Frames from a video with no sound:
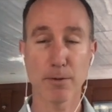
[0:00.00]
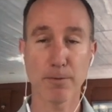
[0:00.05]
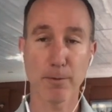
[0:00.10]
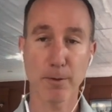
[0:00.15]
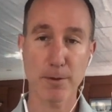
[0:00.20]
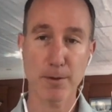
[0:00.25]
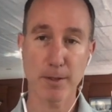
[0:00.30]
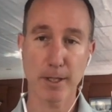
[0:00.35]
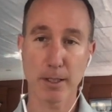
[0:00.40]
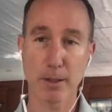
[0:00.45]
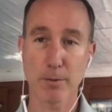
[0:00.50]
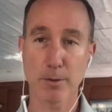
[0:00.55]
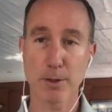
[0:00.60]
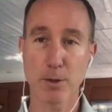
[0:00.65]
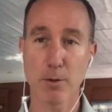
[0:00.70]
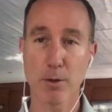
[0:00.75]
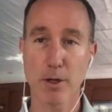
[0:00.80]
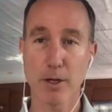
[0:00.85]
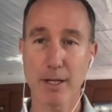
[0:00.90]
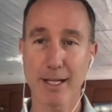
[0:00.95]
first take a look at what's
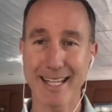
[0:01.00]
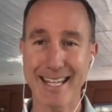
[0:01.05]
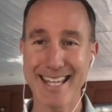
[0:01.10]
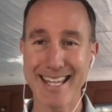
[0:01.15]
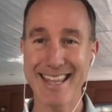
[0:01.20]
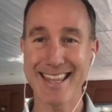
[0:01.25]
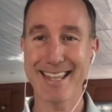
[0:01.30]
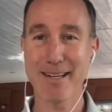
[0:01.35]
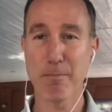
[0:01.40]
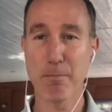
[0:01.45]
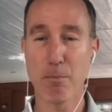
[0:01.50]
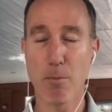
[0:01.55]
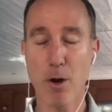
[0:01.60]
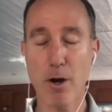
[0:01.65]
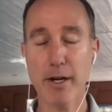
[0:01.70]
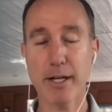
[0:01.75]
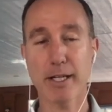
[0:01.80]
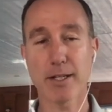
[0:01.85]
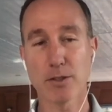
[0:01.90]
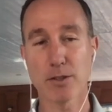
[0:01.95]
going on in the
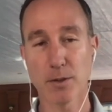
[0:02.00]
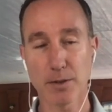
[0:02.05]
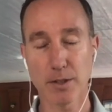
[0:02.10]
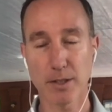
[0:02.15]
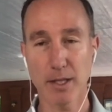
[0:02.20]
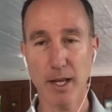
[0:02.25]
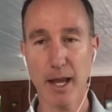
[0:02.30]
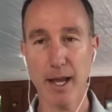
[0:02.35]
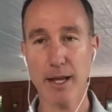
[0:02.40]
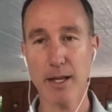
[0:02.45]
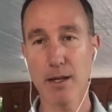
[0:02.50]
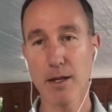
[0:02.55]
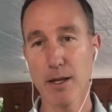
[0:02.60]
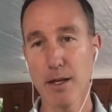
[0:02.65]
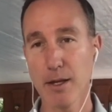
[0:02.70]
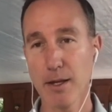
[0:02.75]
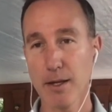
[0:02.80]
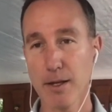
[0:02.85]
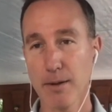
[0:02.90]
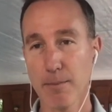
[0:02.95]
market. So today,
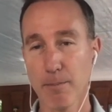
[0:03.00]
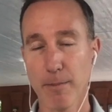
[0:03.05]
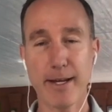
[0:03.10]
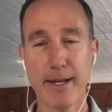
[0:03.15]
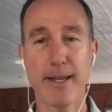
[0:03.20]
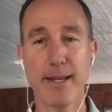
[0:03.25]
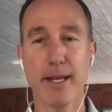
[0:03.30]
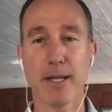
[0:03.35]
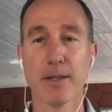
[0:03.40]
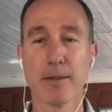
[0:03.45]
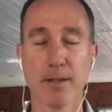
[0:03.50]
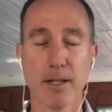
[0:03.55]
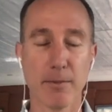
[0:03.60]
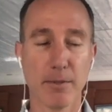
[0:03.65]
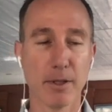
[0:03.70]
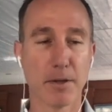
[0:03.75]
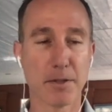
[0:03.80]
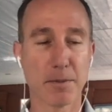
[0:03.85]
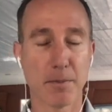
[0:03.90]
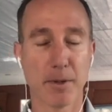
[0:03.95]
Monday,
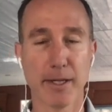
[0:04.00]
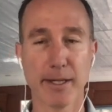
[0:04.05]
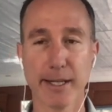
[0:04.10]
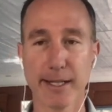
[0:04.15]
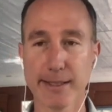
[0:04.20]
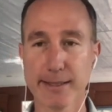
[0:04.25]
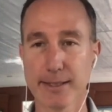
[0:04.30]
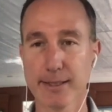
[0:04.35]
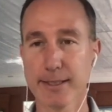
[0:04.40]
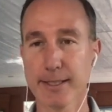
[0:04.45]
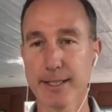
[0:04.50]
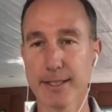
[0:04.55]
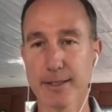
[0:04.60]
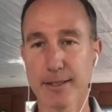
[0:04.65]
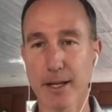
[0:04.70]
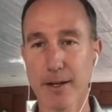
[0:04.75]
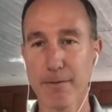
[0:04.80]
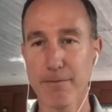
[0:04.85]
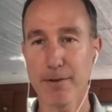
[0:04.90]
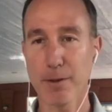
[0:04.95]
remember those Mondays? It
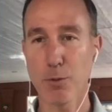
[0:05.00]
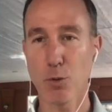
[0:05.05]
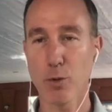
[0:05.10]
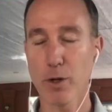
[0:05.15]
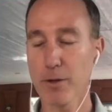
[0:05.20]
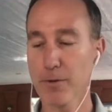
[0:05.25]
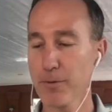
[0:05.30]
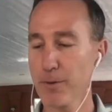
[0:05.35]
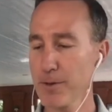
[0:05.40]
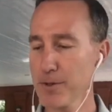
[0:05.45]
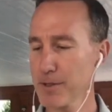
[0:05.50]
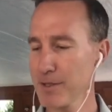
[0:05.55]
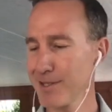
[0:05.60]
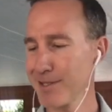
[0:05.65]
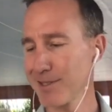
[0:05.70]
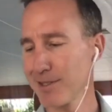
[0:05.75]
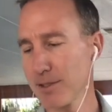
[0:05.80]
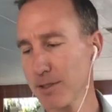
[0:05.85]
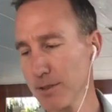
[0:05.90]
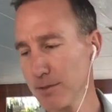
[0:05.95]
is February 1st. It
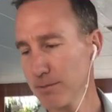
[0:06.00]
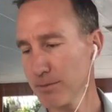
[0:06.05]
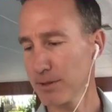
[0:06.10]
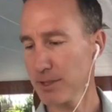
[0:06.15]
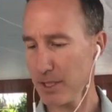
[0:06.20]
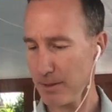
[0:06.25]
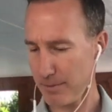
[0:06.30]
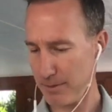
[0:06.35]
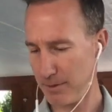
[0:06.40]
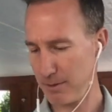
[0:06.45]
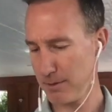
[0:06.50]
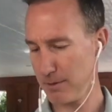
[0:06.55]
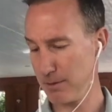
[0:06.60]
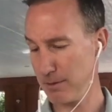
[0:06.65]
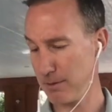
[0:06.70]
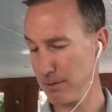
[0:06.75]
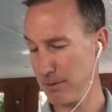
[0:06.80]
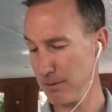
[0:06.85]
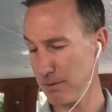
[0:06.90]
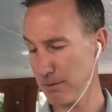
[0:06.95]
is
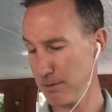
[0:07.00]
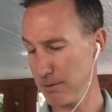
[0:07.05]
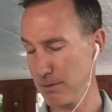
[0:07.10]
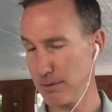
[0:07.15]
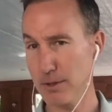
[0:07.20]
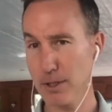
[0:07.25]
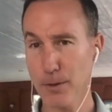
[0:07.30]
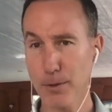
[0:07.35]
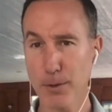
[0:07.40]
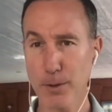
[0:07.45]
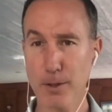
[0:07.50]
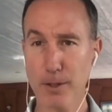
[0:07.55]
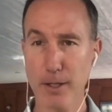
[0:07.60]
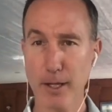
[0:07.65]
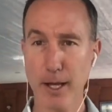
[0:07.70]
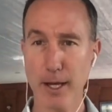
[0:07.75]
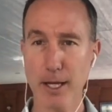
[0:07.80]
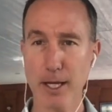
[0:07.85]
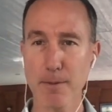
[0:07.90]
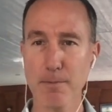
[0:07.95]
10:30
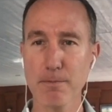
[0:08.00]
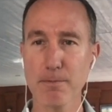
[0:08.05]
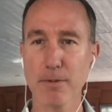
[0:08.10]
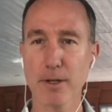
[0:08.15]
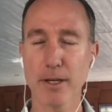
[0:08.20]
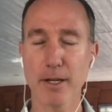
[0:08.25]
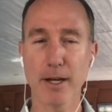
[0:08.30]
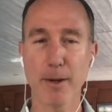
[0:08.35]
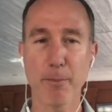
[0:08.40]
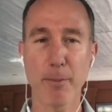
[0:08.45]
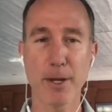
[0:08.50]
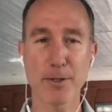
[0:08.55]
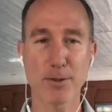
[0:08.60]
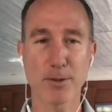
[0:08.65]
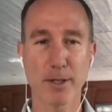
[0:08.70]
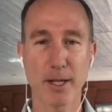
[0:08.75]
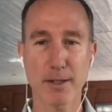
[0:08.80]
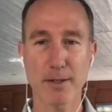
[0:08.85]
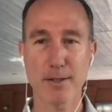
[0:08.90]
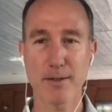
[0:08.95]
a.m. Paso,
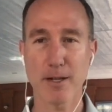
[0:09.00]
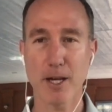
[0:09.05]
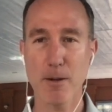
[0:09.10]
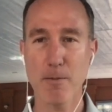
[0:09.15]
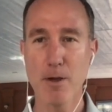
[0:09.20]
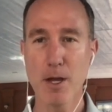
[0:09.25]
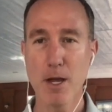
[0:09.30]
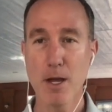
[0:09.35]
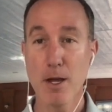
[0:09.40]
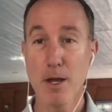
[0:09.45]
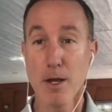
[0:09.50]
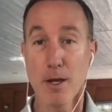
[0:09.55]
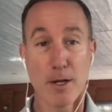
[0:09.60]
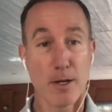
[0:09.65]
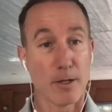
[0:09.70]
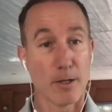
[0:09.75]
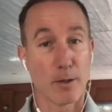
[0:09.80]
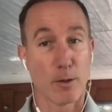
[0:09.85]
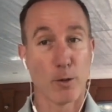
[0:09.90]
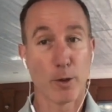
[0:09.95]
Texas time.
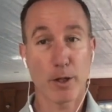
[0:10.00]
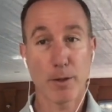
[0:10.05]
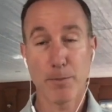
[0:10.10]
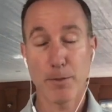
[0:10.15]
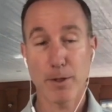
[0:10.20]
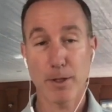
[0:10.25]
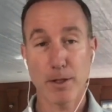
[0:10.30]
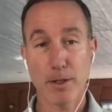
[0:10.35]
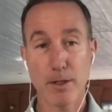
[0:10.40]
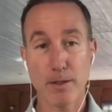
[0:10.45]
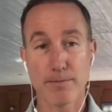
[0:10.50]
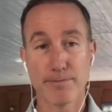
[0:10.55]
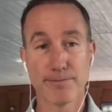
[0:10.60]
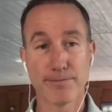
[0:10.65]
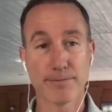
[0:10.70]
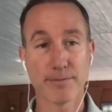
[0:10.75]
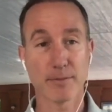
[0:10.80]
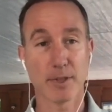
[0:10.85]
Looking pretty good.